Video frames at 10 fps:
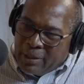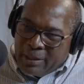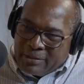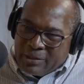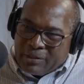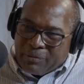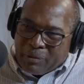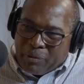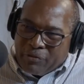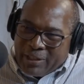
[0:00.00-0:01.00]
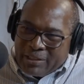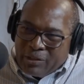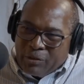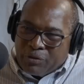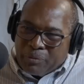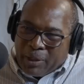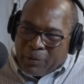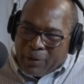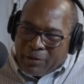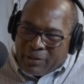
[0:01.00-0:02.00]
Is there something preventing you from
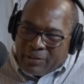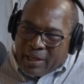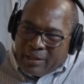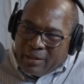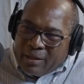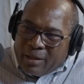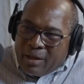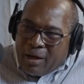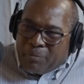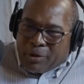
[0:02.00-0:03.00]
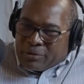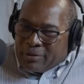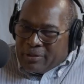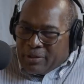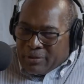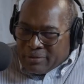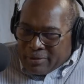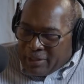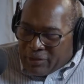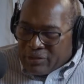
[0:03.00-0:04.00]
inquiring then? about,
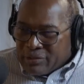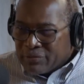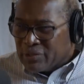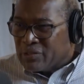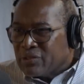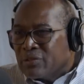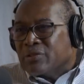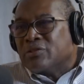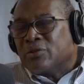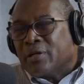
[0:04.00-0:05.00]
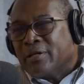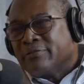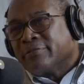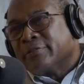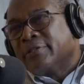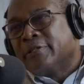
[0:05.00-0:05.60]
areas of concern that you have.